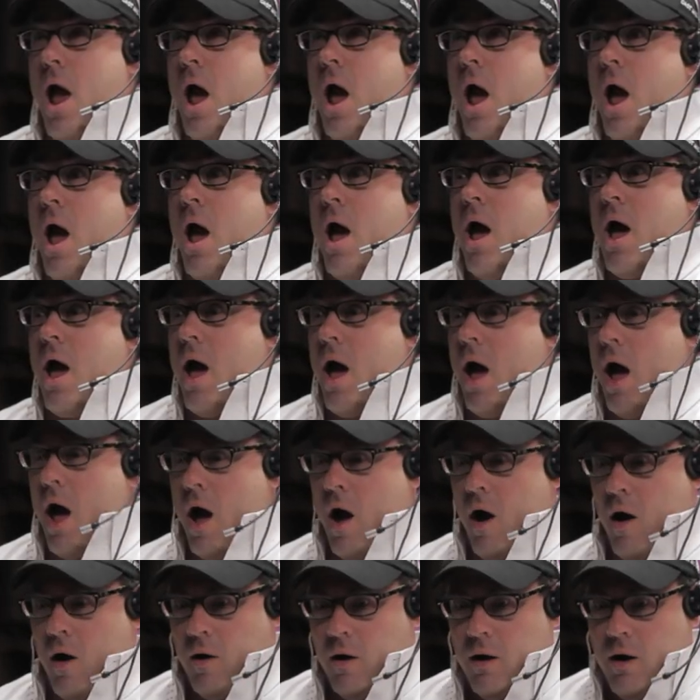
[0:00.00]

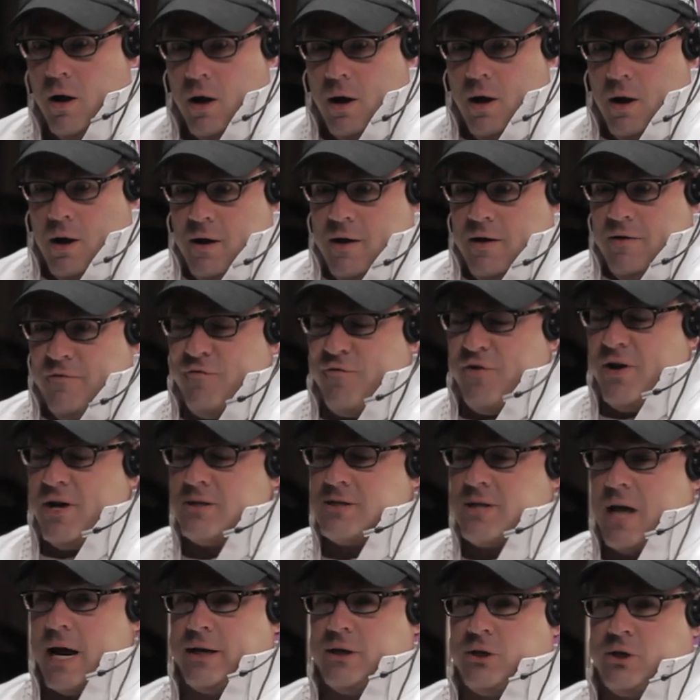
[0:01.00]
Ow! Feels
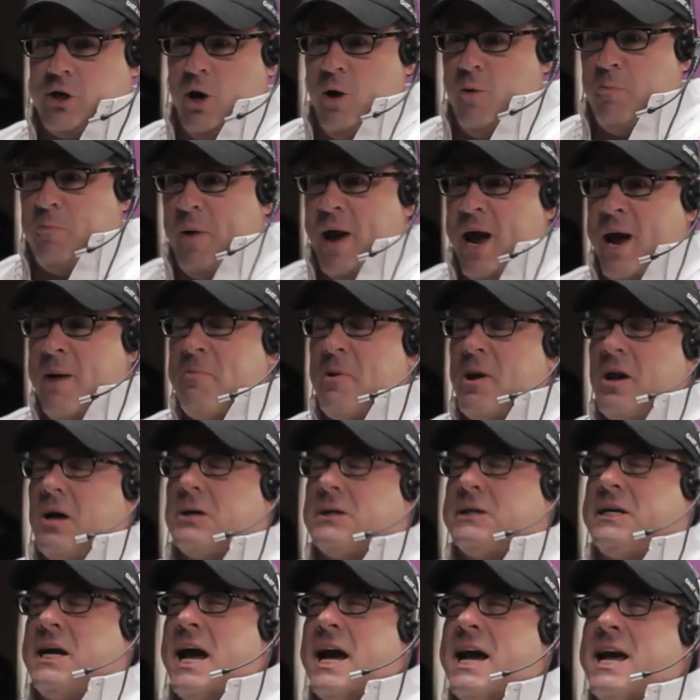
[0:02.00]
like two people are
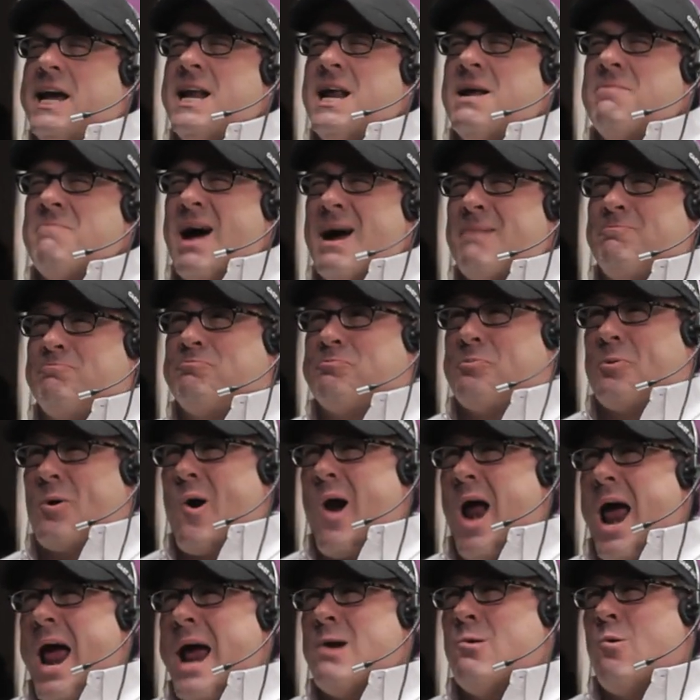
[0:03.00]
kicking in my
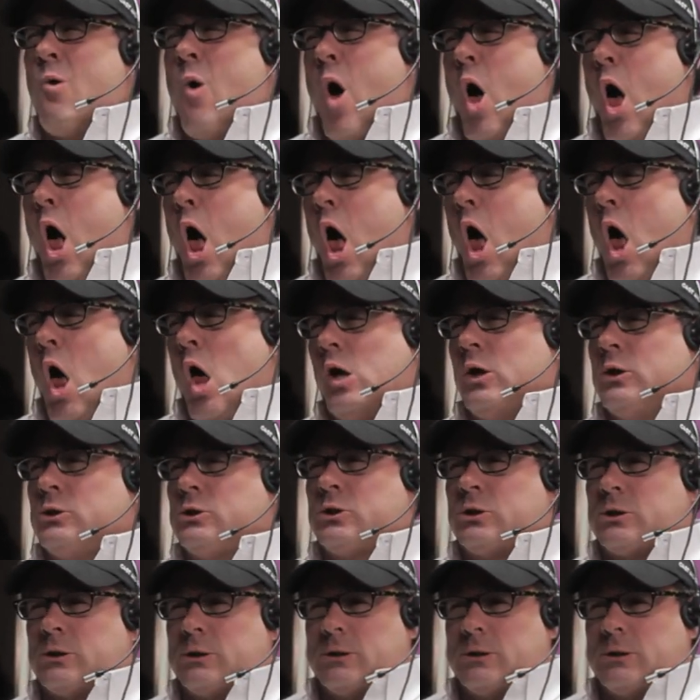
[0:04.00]
brain walls.